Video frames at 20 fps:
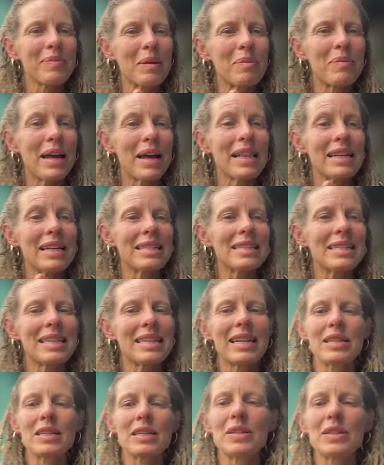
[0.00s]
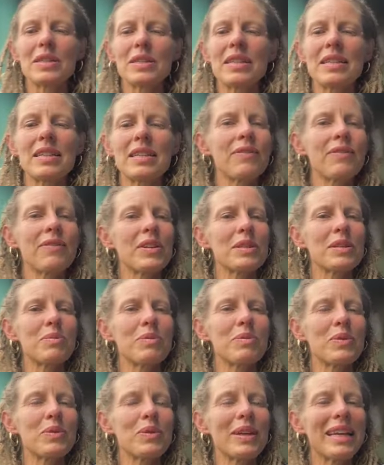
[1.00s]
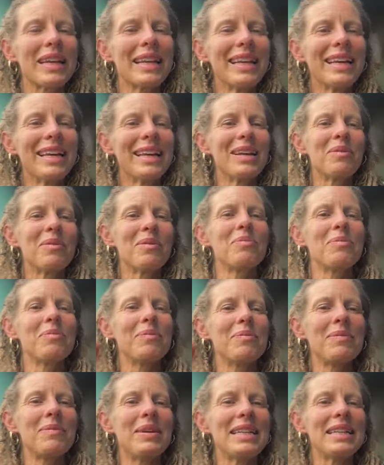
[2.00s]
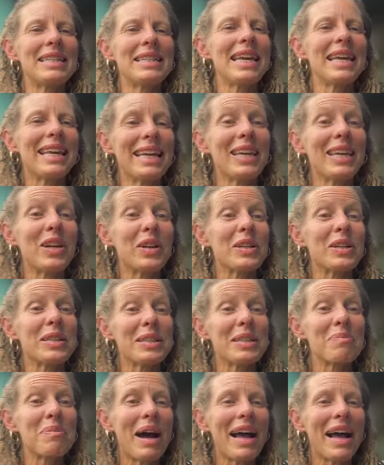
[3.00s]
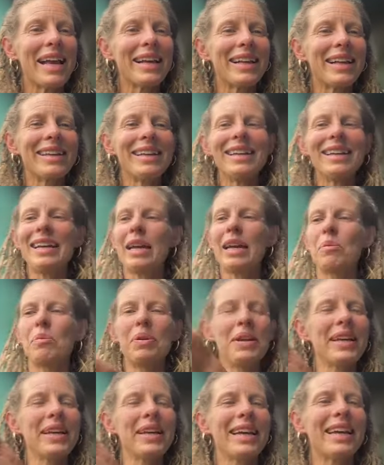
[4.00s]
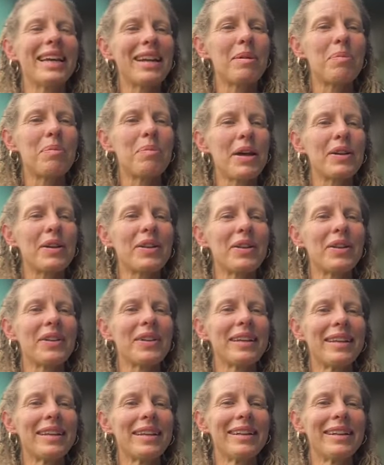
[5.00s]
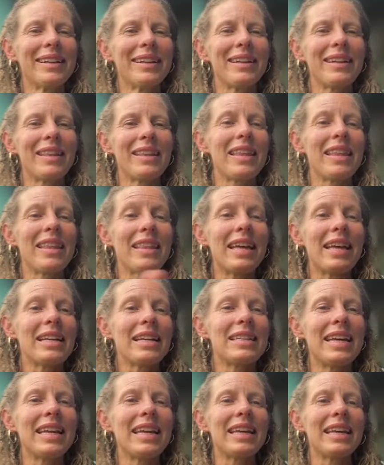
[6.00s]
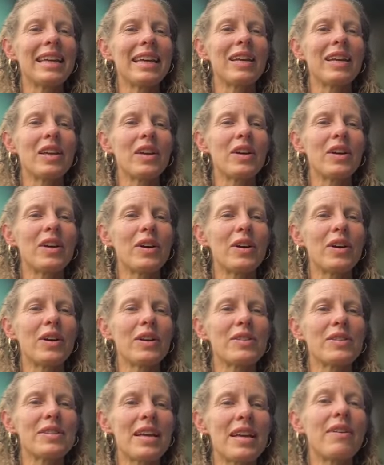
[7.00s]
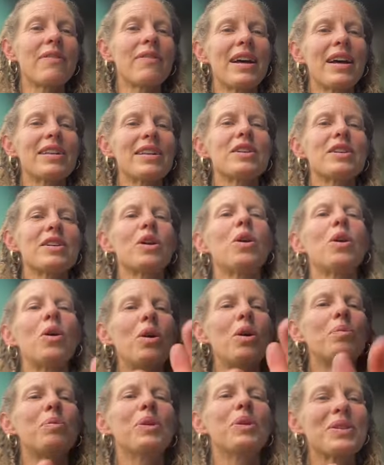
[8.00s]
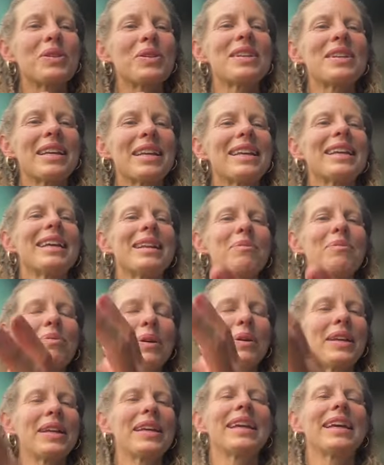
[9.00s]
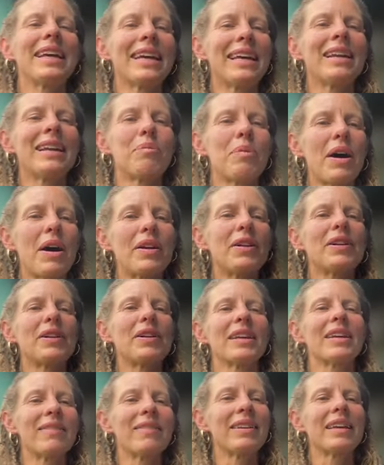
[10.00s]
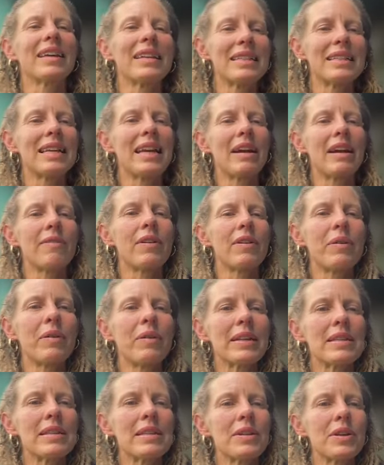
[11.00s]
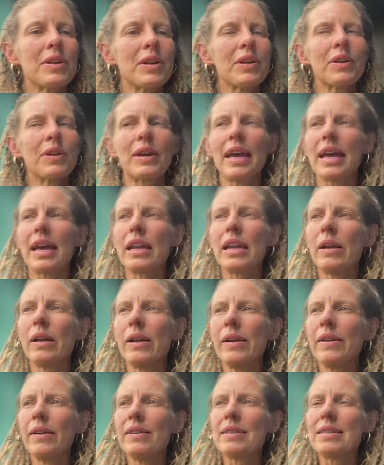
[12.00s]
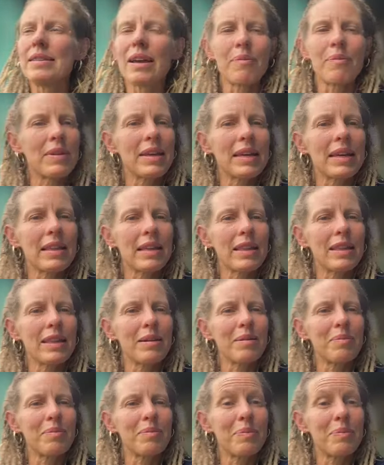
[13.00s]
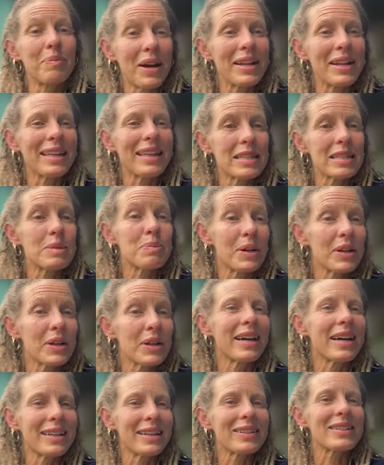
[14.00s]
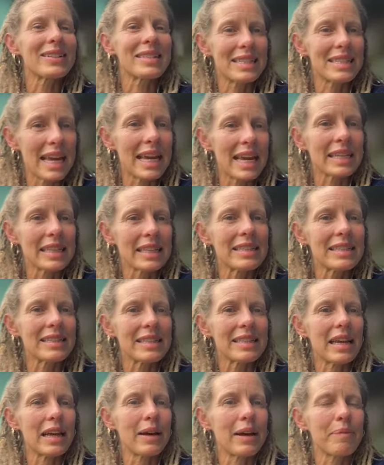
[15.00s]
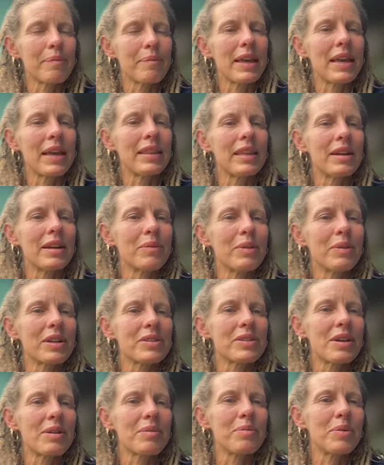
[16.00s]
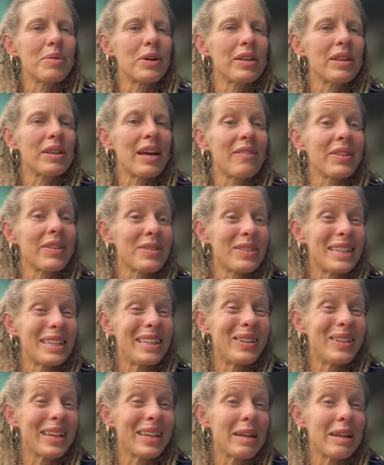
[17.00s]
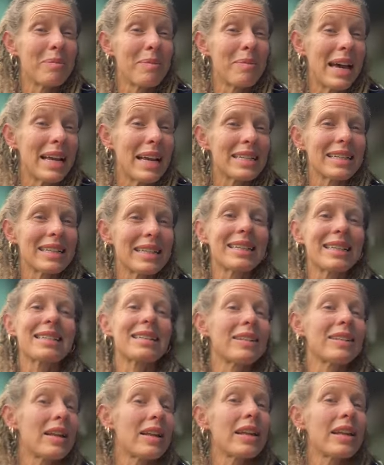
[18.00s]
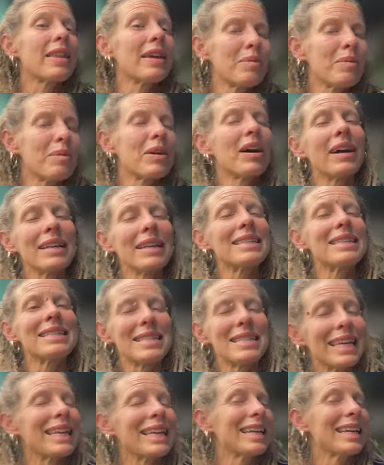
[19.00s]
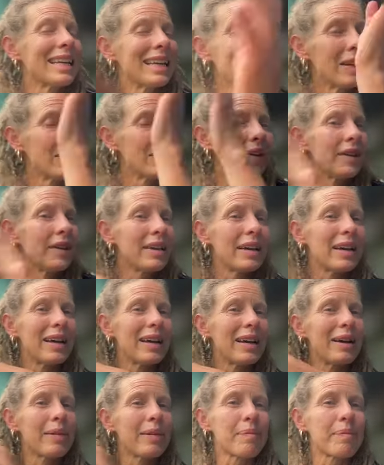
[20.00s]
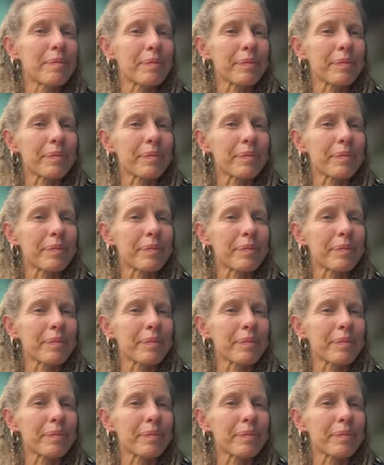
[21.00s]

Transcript: balance there. So it's the difference between me taking your smile and putting it in a bottle, and then taking yourself as a whole person and putting it in a bottle and giving it to everyone. So you get something that the body and the spirit understands, and that works on more levels than you can imagine, because a lot of them are unseen. Um,